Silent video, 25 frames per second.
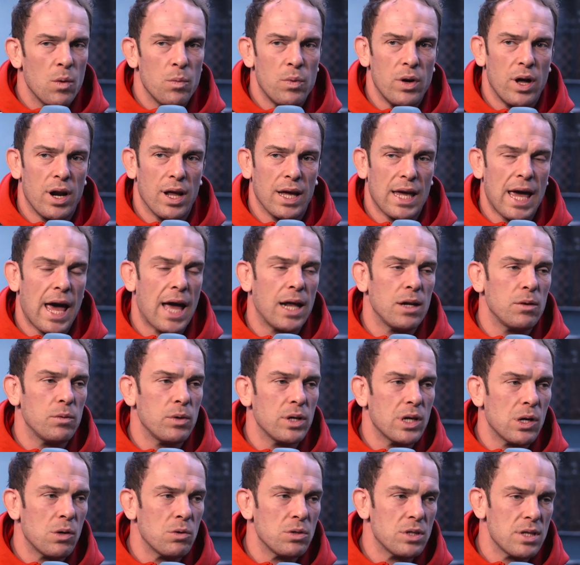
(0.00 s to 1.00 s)
But again,
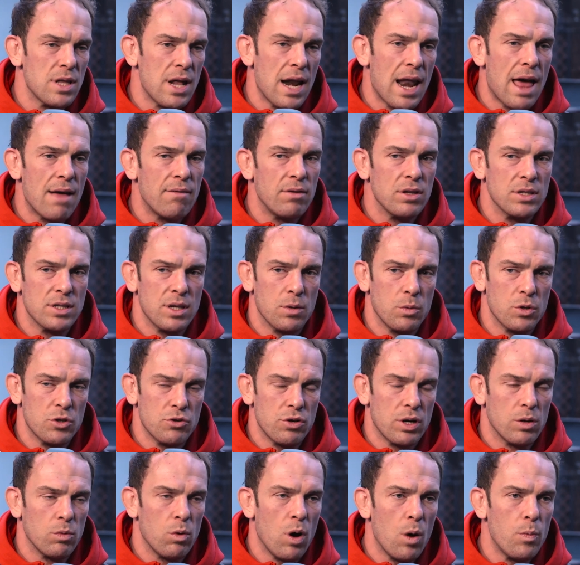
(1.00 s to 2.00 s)
we go to the levels that we're
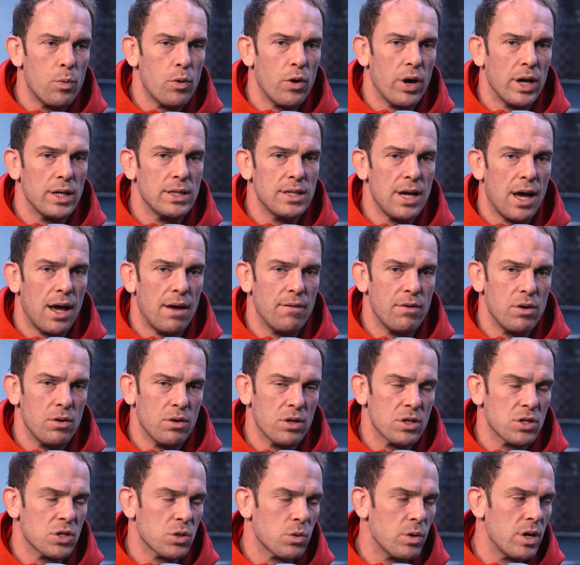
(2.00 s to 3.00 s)
trying to operate at. If you
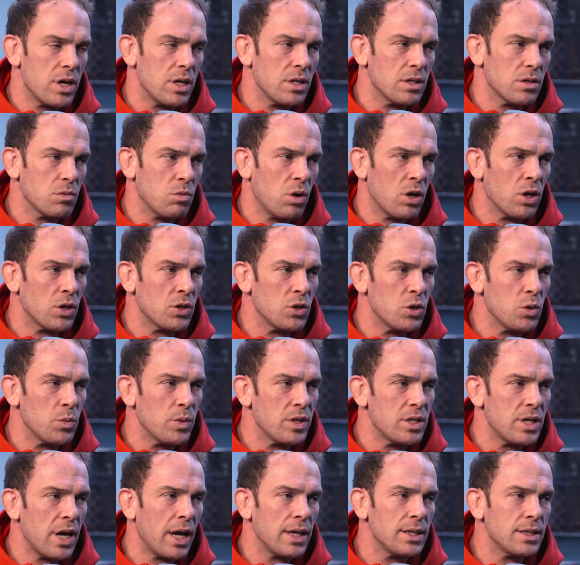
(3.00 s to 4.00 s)
can squeeze
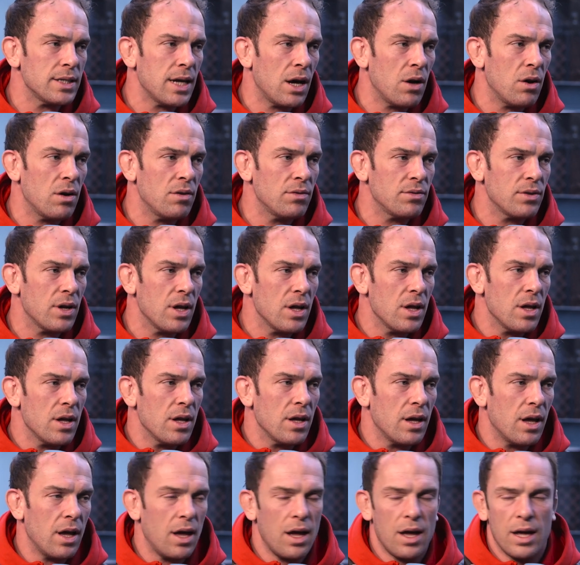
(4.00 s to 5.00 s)
1-2% out of
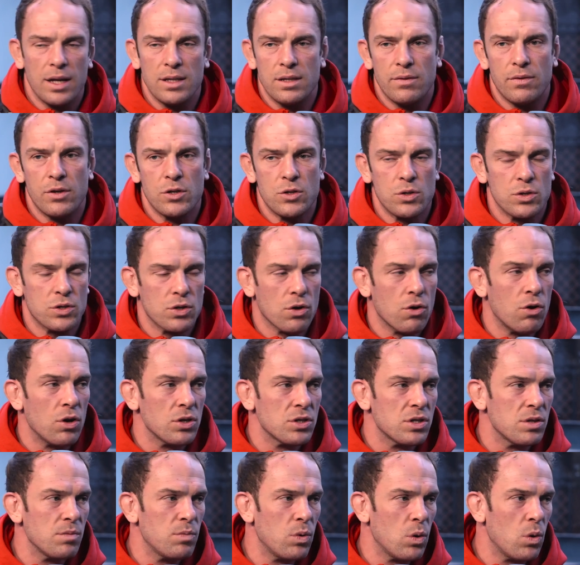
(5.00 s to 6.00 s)
individuals
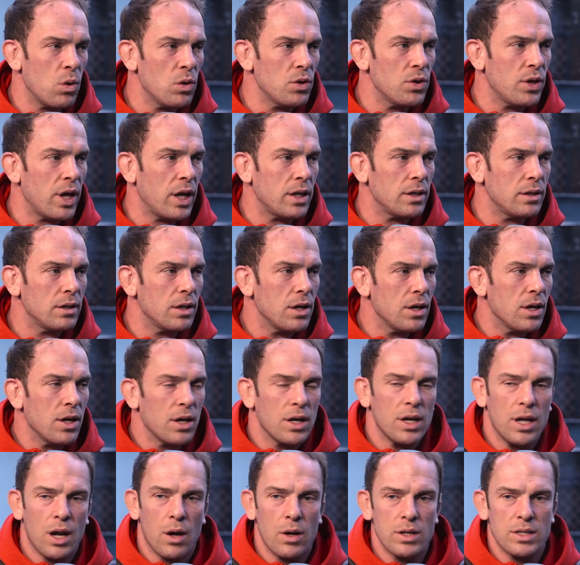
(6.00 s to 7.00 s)
across the board, then
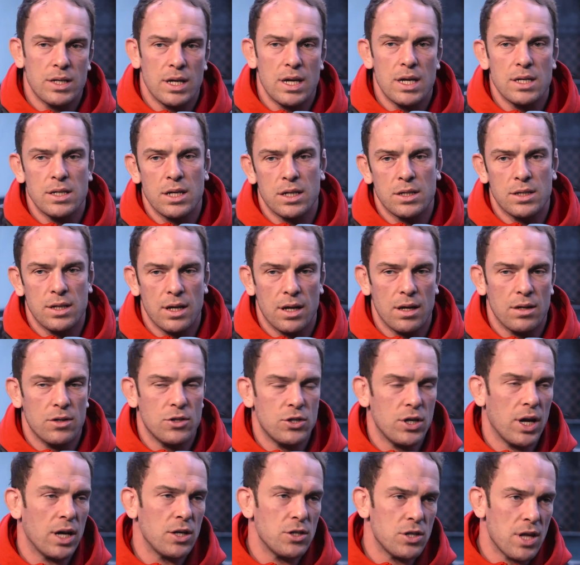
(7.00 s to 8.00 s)
you know it's easier to
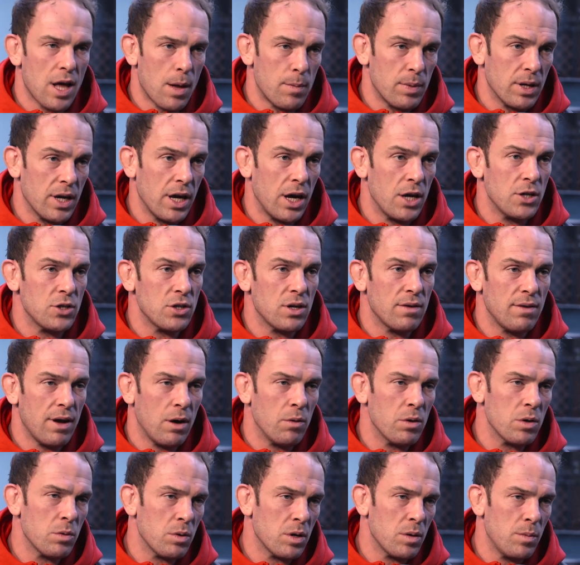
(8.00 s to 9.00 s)
change the application of
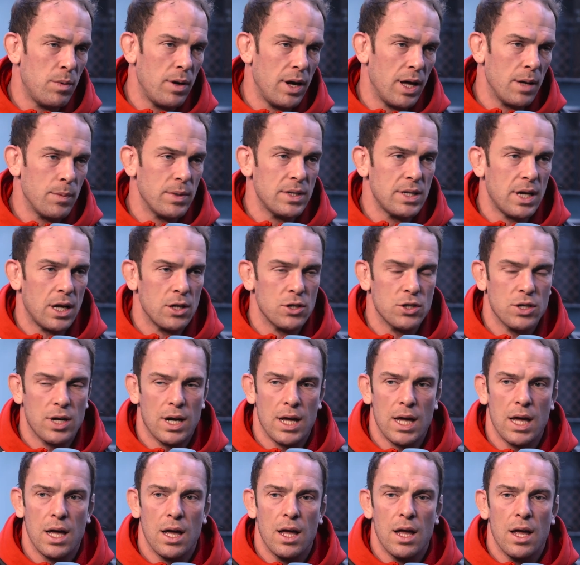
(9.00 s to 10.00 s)
how we want to play
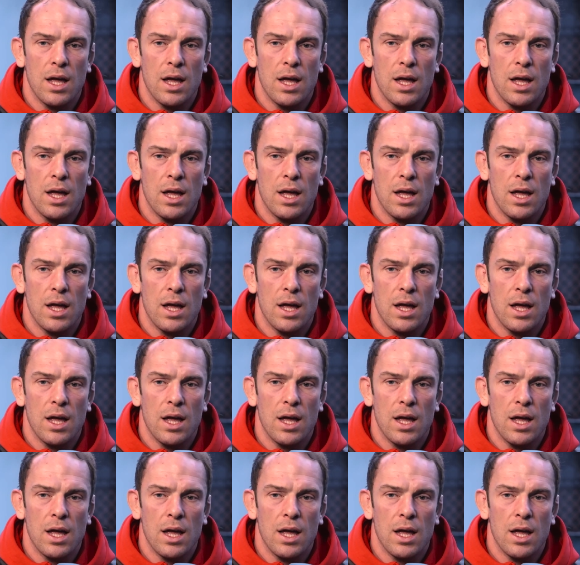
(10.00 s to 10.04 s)
potentially.